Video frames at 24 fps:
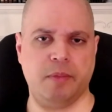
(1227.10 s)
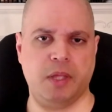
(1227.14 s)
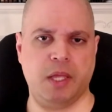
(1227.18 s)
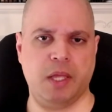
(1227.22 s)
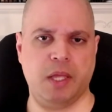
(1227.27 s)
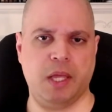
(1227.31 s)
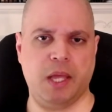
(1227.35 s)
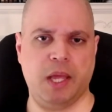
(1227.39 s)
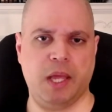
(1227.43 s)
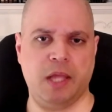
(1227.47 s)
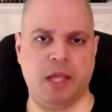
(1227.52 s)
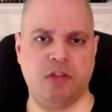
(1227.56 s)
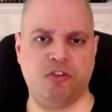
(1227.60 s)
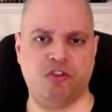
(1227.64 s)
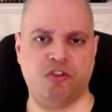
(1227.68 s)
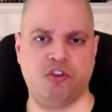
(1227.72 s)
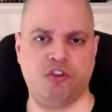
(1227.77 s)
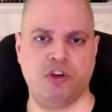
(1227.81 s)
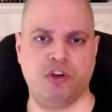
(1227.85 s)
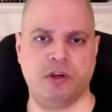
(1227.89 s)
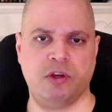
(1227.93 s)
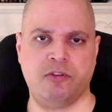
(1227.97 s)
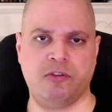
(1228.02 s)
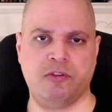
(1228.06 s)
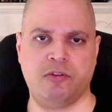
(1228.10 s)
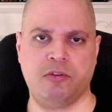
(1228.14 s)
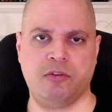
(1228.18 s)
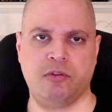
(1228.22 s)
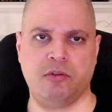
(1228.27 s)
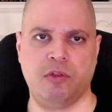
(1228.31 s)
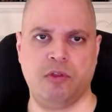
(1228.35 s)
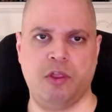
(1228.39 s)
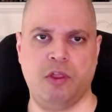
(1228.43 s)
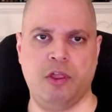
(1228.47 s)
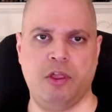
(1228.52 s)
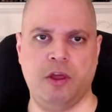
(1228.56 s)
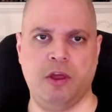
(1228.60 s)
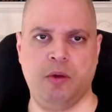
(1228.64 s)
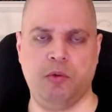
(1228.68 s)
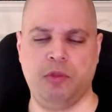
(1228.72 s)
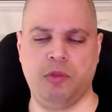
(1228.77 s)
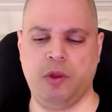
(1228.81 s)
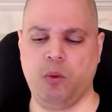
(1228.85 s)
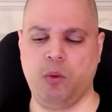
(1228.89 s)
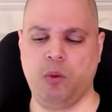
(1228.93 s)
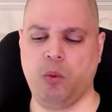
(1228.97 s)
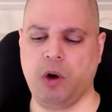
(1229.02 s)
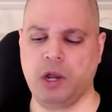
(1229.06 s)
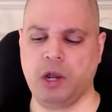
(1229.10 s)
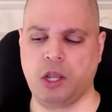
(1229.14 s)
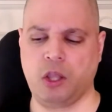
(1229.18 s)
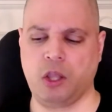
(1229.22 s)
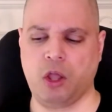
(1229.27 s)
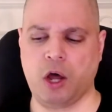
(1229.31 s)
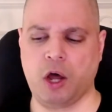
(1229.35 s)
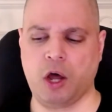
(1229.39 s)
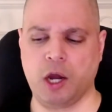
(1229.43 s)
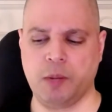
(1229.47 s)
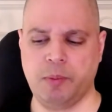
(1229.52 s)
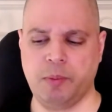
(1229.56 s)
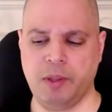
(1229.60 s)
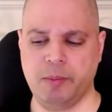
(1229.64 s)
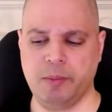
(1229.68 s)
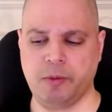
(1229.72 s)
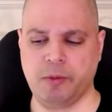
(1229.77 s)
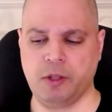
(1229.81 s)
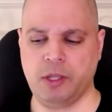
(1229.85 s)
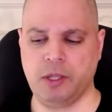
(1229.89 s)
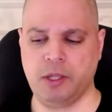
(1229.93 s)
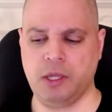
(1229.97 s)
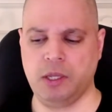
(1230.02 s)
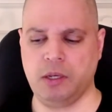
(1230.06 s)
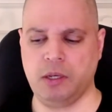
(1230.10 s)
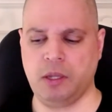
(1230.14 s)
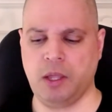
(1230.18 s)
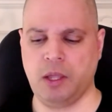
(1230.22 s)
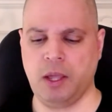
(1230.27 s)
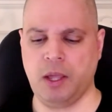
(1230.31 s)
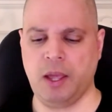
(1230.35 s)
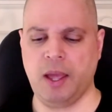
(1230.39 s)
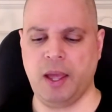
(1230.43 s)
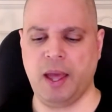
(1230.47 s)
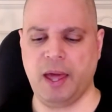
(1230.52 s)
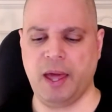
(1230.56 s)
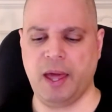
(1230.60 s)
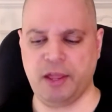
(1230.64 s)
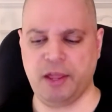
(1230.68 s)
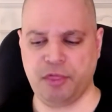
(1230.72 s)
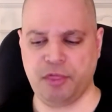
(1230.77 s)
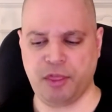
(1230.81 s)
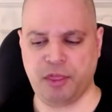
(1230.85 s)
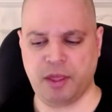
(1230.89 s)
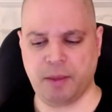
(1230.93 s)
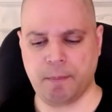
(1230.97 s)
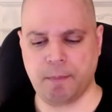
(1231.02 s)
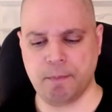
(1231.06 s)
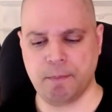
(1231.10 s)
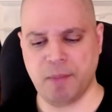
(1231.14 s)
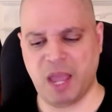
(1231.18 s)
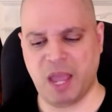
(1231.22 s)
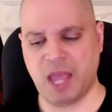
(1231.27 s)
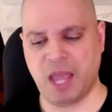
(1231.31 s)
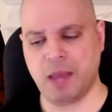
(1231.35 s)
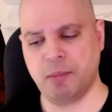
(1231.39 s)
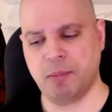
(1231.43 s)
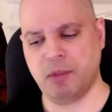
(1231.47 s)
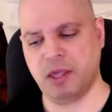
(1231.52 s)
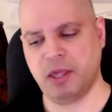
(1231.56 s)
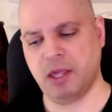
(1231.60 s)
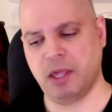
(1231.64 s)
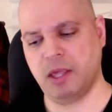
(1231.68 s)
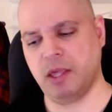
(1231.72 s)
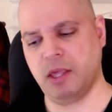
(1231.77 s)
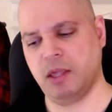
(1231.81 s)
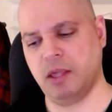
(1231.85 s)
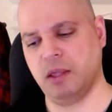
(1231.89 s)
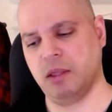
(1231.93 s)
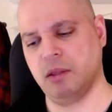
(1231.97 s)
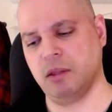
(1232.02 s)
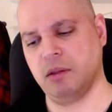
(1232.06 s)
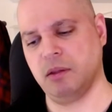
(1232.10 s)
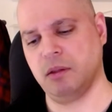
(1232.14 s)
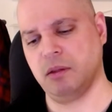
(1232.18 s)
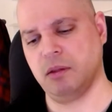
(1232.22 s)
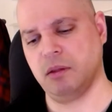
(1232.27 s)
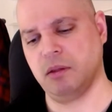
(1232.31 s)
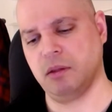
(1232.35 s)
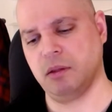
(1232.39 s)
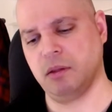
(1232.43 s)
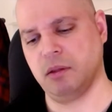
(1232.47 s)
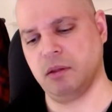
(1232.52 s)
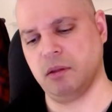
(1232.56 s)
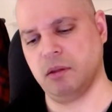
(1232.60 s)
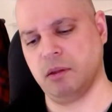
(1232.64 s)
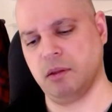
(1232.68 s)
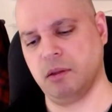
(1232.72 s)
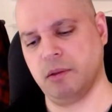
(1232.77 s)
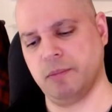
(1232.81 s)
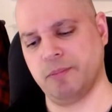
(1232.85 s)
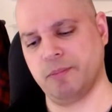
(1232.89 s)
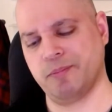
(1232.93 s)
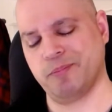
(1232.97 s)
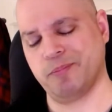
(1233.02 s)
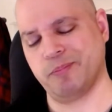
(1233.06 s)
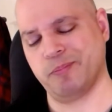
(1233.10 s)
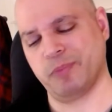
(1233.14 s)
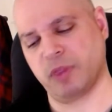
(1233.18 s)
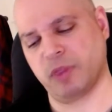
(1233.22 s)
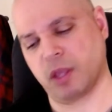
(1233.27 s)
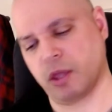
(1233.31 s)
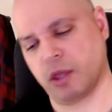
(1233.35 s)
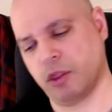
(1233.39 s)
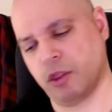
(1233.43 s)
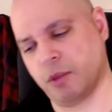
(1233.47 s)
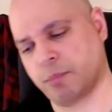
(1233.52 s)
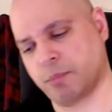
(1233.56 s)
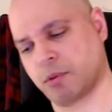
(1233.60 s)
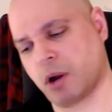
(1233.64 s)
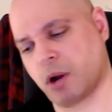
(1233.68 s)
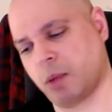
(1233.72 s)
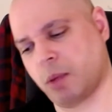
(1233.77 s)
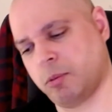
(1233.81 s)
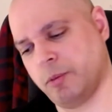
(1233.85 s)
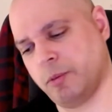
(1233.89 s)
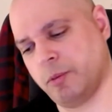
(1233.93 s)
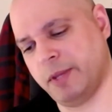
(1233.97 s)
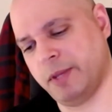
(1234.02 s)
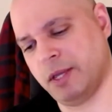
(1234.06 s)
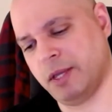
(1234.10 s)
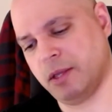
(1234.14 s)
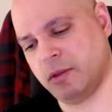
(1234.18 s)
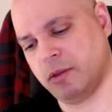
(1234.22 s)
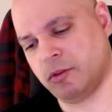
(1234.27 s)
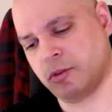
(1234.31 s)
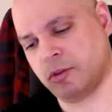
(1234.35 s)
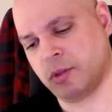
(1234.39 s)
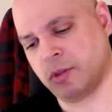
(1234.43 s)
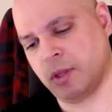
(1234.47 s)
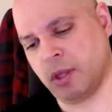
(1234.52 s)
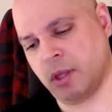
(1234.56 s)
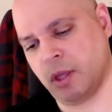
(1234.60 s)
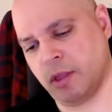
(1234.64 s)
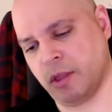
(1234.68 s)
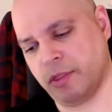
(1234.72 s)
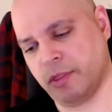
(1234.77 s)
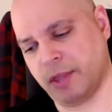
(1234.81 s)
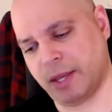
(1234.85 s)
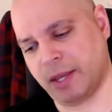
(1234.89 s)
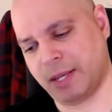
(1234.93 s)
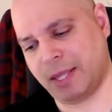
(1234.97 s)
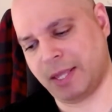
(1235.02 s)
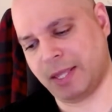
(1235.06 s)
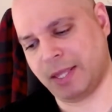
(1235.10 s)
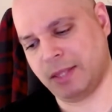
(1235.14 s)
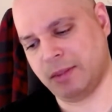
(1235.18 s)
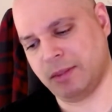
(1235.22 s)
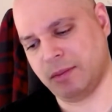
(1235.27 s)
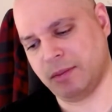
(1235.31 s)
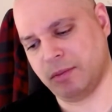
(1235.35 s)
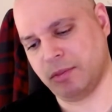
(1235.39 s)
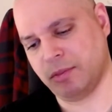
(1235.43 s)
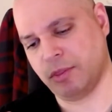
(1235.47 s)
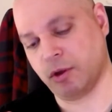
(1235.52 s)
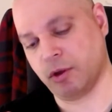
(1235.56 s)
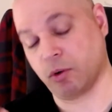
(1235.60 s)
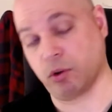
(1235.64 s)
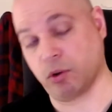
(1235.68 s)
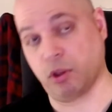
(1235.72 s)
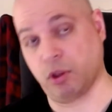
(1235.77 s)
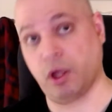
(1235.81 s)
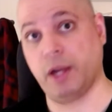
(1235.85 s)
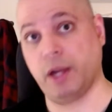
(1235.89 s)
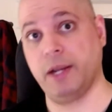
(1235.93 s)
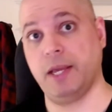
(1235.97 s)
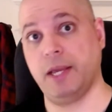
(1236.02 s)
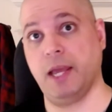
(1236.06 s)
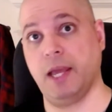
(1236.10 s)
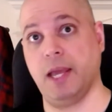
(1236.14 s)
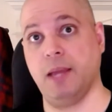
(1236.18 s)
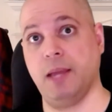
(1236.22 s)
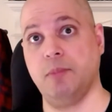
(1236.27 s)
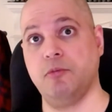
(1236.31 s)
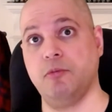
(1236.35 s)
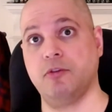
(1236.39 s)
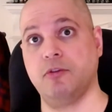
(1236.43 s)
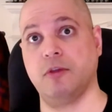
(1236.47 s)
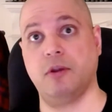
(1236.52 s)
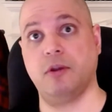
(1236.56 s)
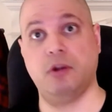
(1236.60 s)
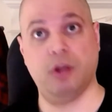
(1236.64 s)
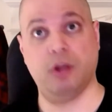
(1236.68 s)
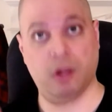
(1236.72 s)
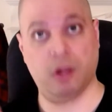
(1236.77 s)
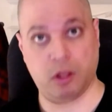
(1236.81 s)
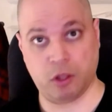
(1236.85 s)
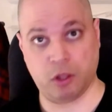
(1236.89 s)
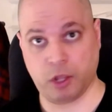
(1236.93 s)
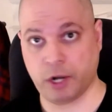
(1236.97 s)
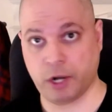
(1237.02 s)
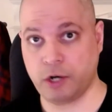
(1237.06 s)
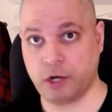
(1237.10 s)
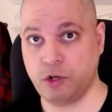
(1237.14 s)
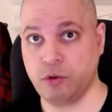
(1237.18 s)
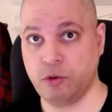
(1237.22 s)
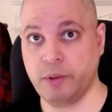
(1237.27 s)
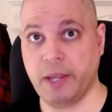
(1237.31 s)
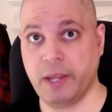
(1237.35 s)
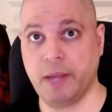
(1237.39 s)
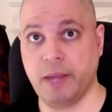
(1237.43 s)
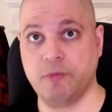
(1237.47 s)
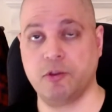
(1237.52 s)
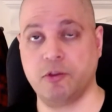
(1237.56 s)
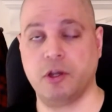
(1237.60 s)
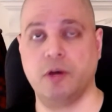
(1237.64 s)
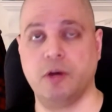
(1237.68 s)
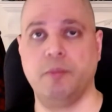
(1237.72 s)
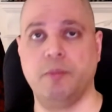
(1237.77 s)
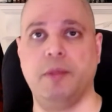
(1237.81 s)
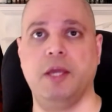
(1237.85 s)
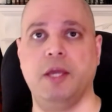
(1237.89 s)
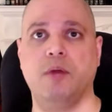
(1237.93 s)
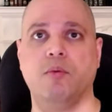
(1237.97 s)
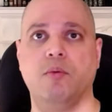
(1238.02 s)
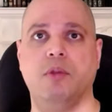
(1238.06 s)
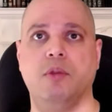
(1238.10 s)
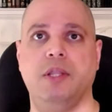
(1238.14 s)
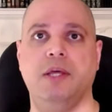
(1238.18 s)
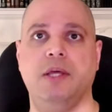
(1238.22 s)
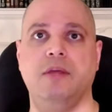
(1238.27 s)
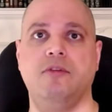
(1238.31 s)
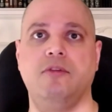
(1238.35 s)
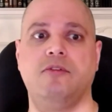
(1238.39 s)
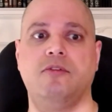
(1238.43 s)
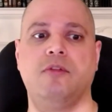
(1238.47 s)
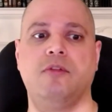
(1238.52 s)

It's just they want to lock people in. And I think maybe the problem is that there are a lot of games and a lot of new games that are being released,